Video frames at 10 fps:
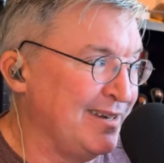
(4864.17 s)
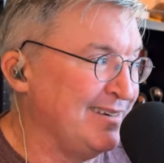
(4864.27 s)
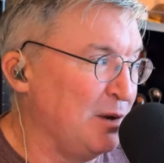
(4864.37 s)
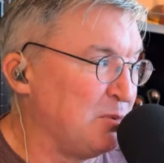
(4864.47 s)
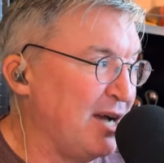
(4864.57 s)

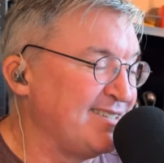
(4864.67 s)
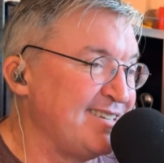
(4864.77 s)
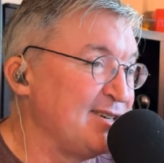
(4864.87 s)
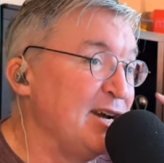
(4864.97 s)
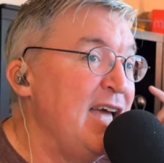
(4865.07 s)
Intel
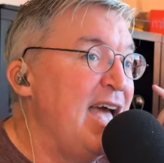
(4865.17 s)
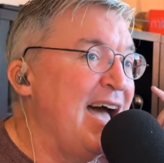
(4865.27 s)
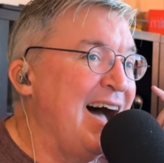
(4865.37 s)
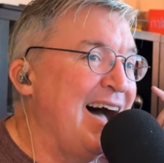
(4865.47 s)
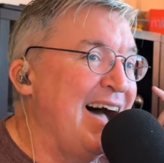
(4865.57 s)
processor.
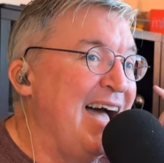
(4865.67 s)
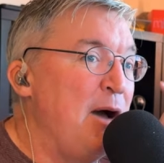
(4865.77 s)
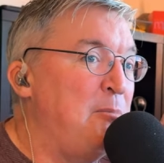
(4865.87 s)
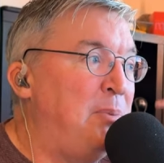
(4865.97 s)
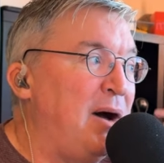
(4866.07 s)
Uh,
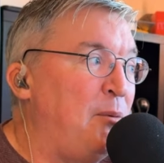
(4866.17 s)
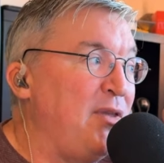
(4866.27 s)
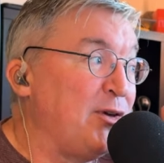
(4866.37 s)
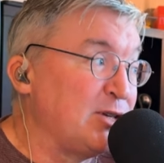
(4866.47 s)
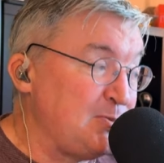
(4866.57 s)
but
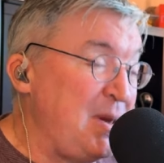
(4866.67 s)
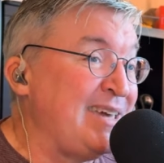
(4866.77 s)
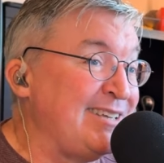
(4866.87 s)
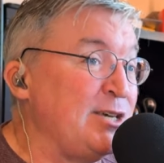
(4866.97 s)
what they're speaking